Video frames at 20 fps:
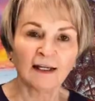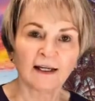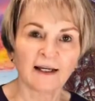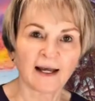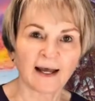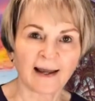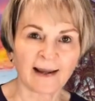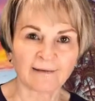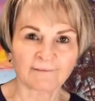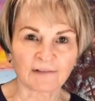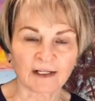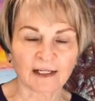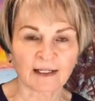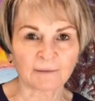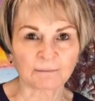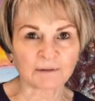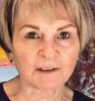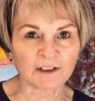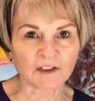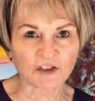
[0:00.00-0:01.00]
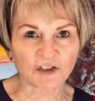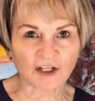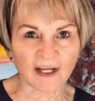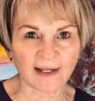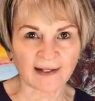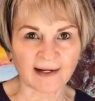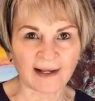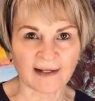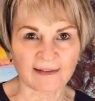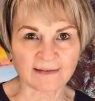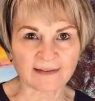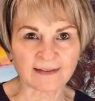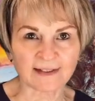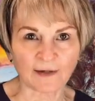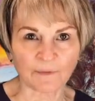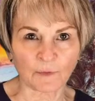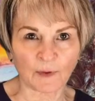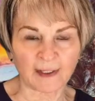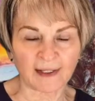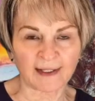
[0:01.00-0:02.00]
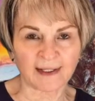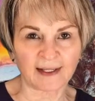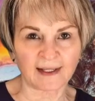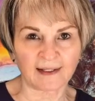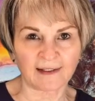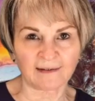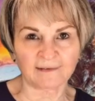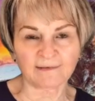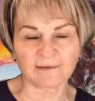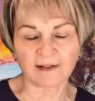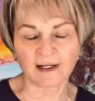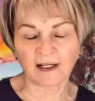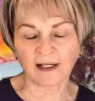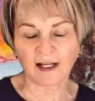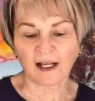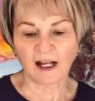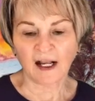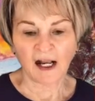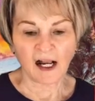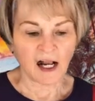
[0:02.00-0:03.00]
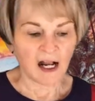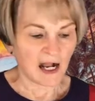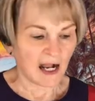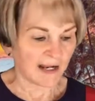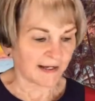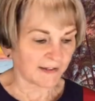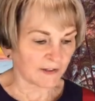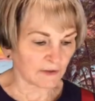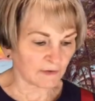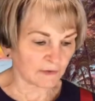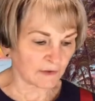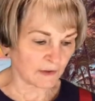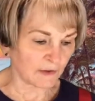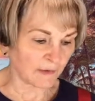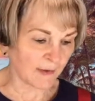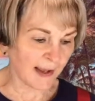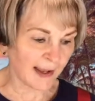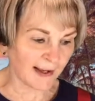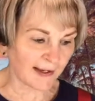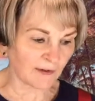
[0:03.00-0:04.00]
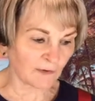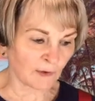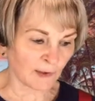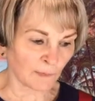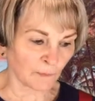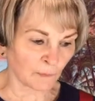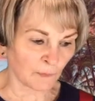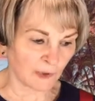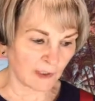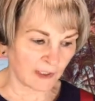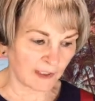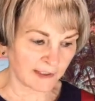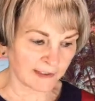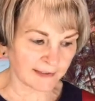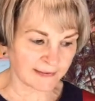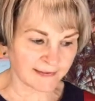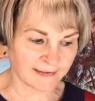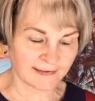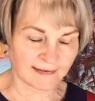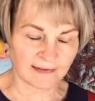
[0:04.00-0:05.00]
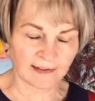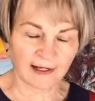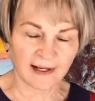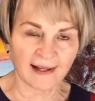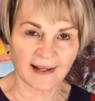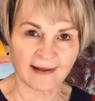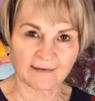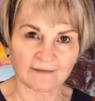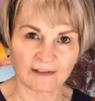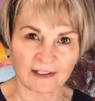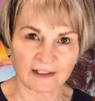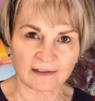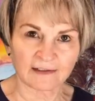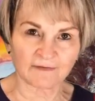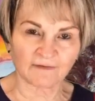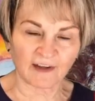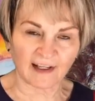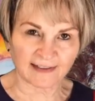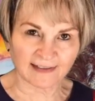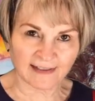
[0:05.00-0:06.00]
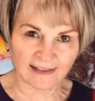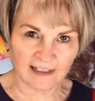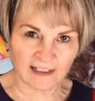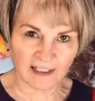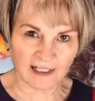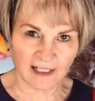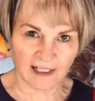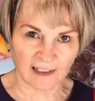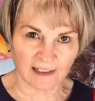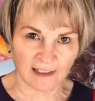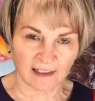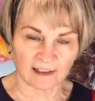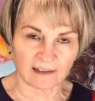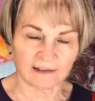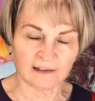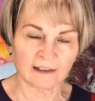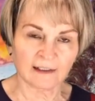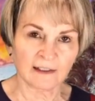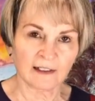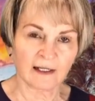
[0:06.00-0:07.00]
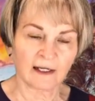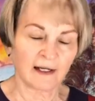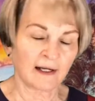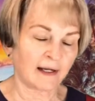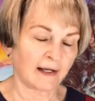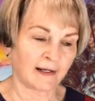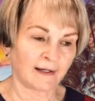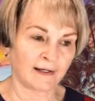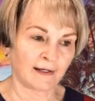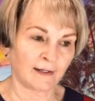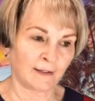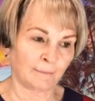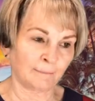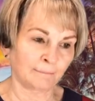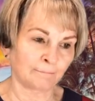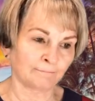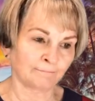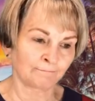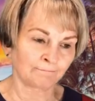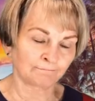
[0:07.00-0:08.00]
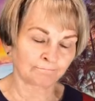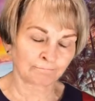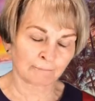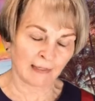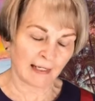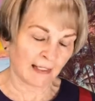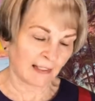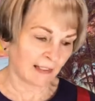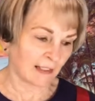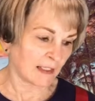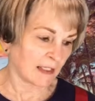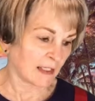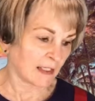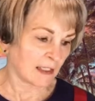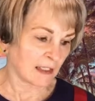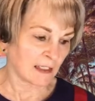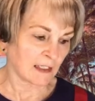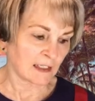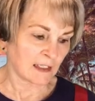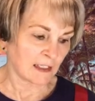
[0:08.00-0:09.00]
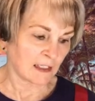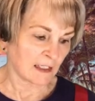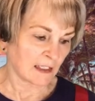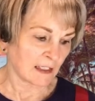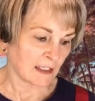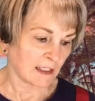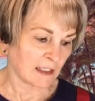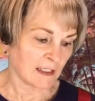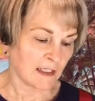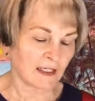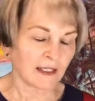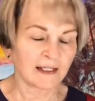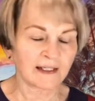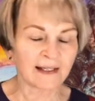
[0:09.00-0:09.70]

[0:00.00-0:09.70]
I have a couple of shout outs I want to give. I don't know how it works. I haven't investigated. We have to hire an investigator.